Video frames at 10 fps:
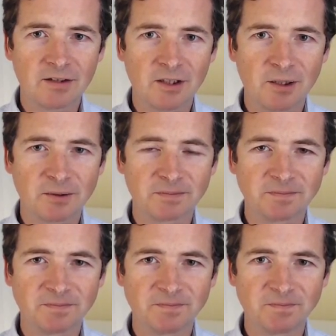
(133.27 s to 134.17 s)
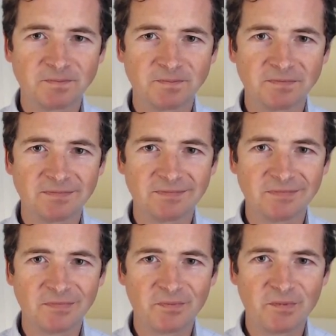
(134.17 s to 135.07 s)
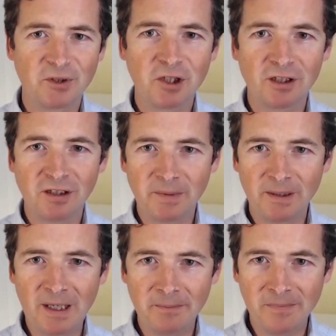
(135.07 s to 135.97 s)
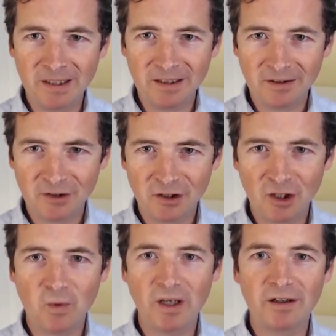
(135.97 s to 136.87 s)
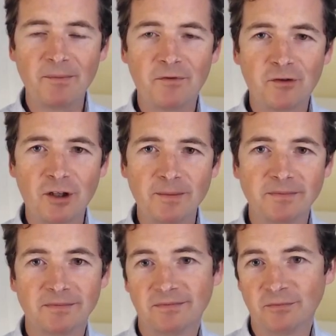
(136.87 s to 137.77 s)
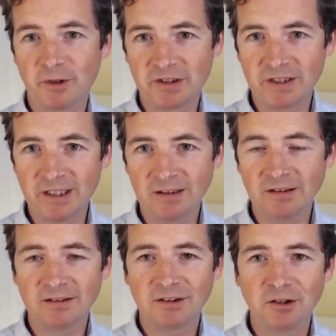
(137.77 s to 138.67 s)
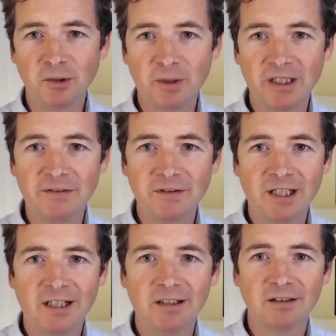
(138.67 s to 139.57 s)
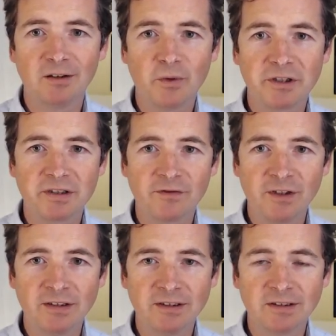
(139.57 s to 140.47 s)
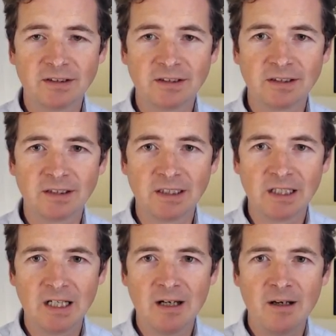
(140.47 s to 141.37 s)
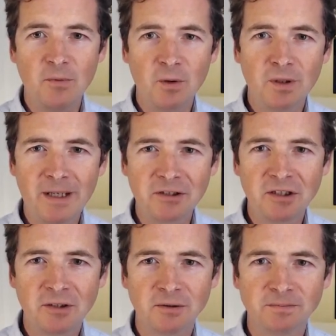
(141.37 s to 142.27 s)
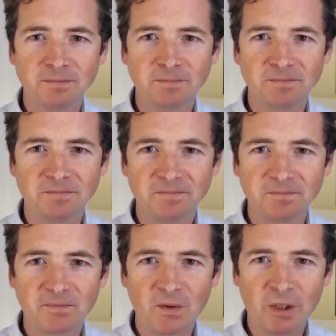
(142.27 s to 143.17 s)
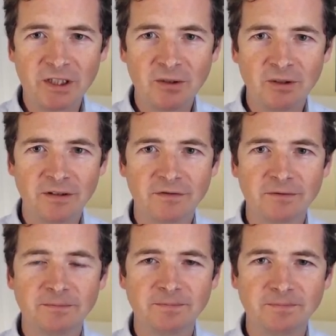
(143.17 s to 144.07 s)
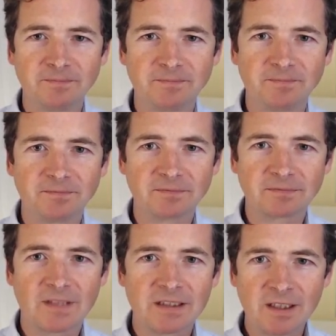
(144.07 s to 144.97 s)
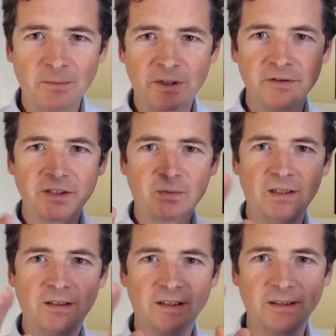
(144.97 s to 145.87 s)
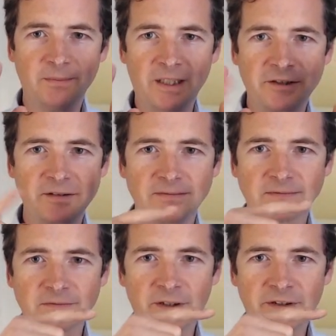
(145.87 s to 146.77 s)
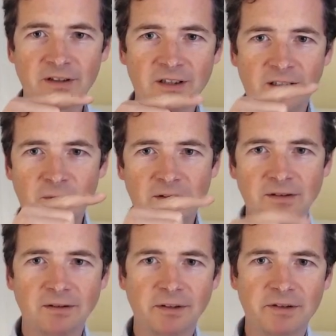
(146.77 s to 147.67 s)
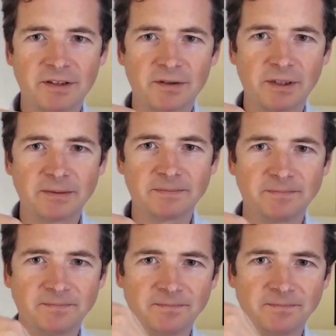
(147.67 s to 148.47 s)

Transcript: So, you know a little bit about me, you know where I'm from, which is England, you know where I live now, which is Finland. But what about you? Where do you live? Somewhere on this world, I imagine. Where is it? That world? No, it's this way.